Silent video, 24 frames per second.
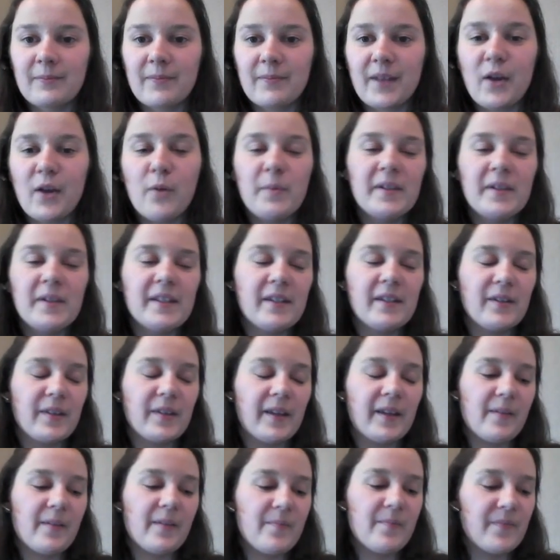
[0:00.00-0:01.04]
Hope to see you
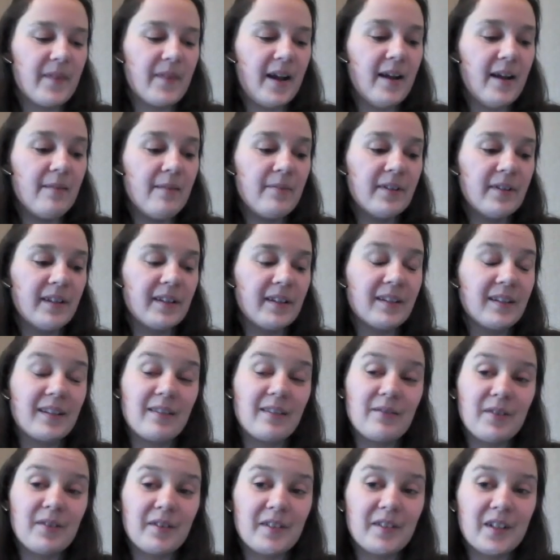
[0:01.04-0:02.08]
there. I'm really looking
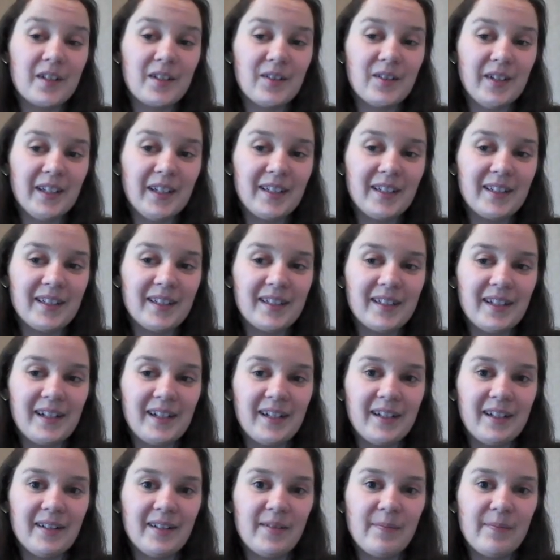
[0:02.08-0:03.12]
forward to it.
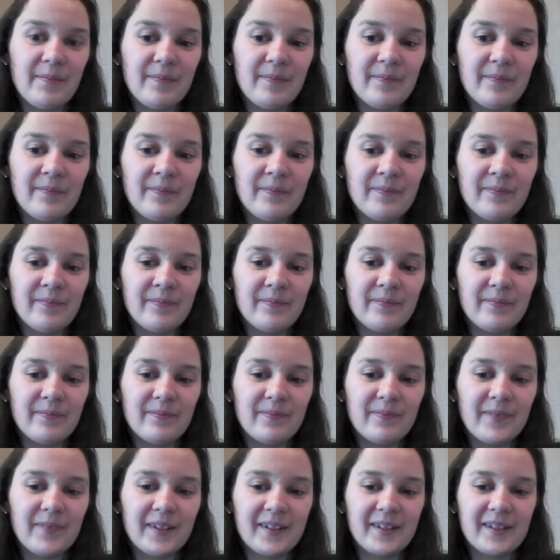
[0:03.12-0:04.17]
Um,
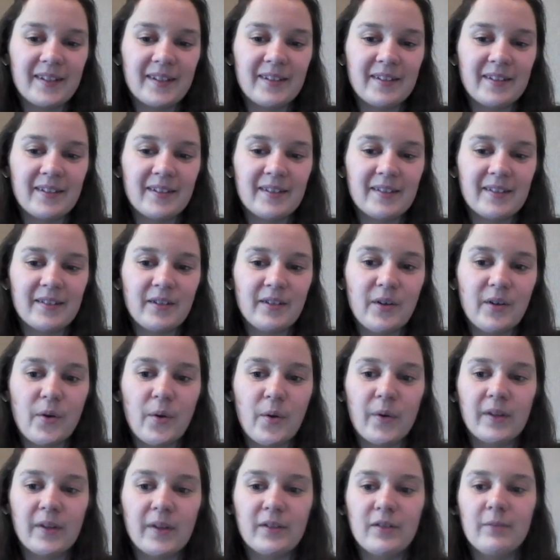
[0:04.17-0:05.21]
it's
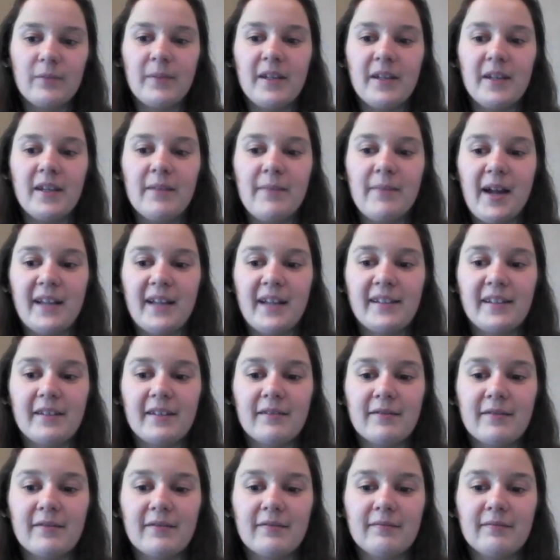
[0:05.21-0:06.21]
going to be massive.